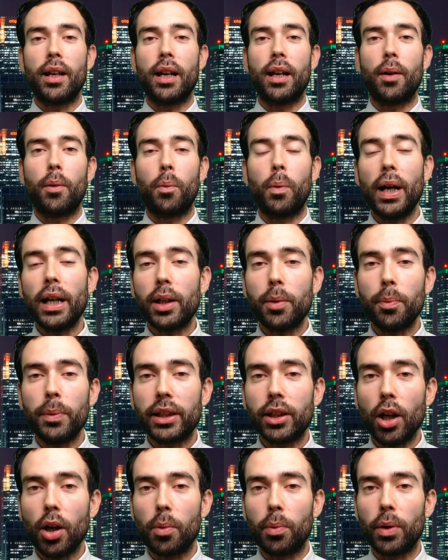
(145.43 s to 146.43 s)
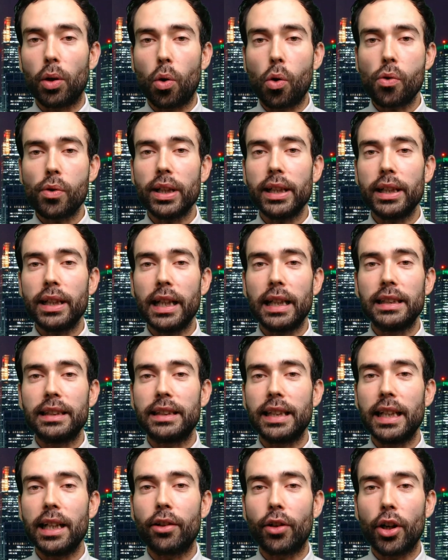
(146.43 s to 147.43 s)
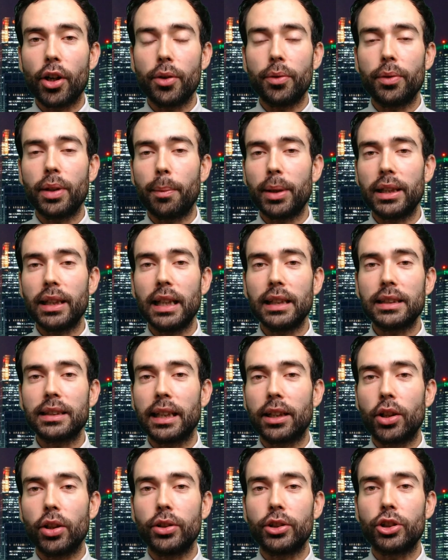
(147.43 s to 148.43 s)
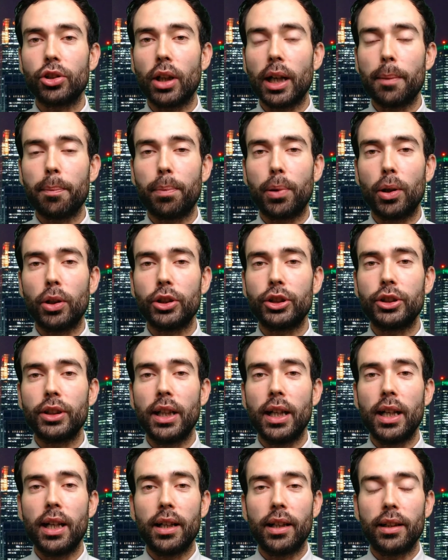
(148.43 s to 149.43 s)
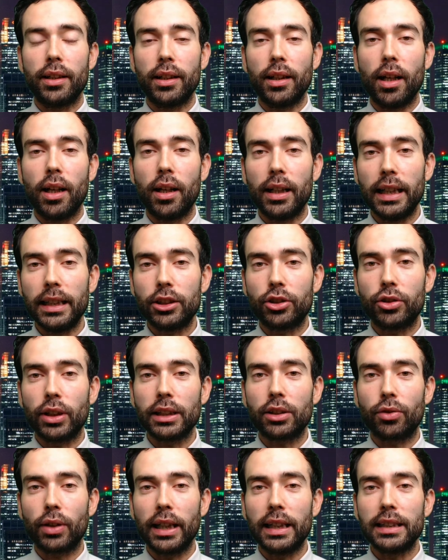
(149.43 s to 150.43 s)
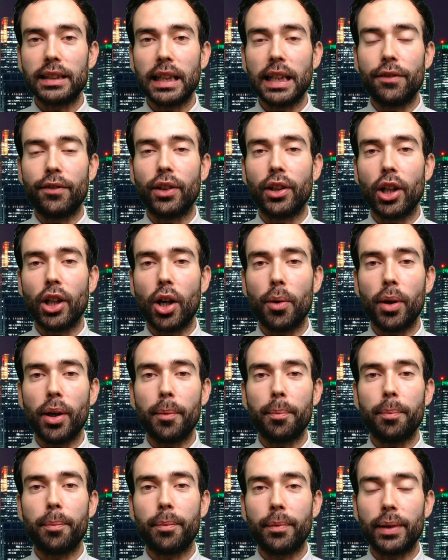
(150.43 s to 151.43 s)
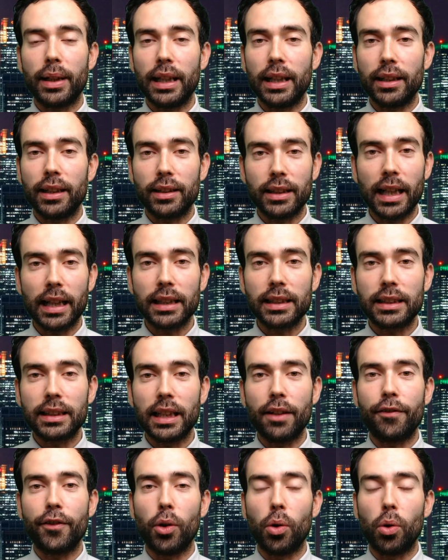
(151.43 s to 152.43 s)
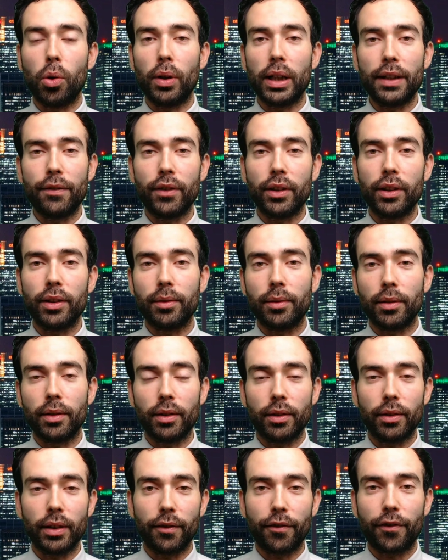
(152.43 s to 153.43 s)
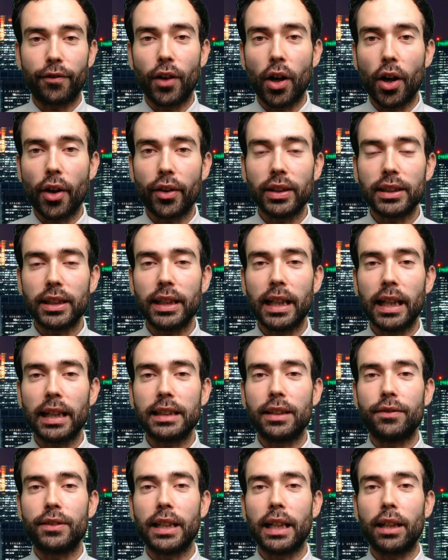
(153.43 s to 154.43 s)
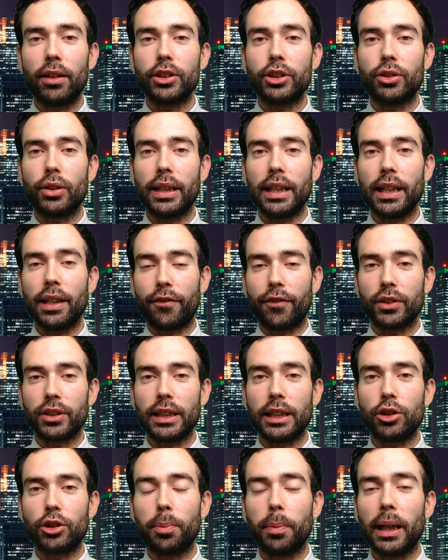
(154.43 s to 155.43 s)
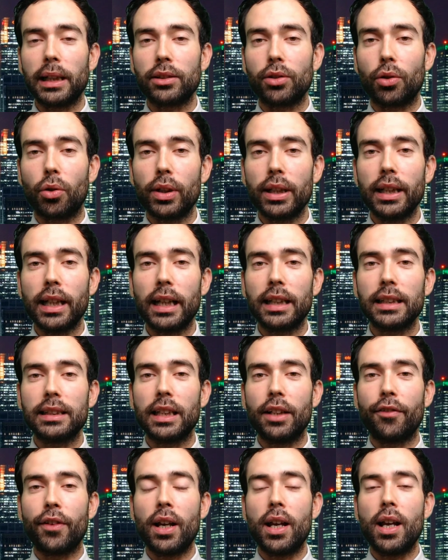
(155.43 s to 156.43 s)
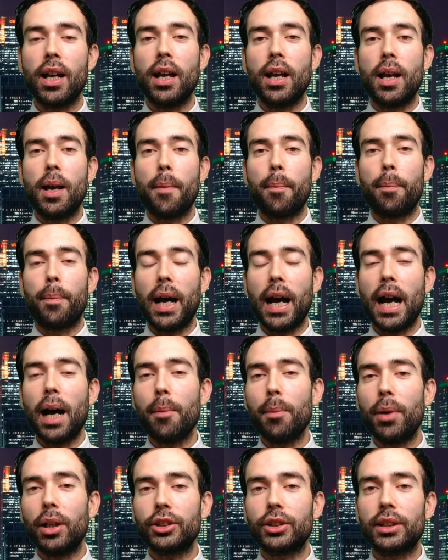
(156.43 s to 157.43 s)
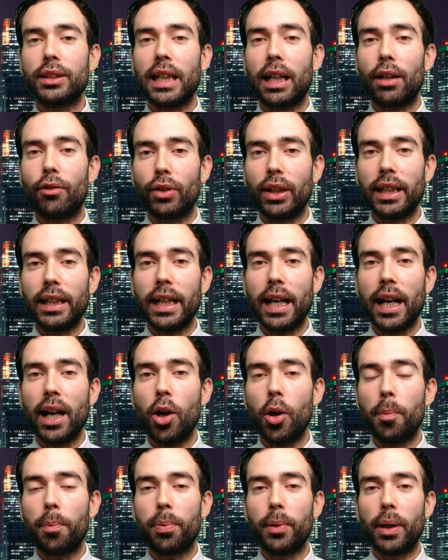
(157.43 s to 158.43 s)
Where can we go? We're already near zero. Yes, they could try and push interest rates even lower, negative, or even further into negative territory if the central banks are already negative. But how much does that really help?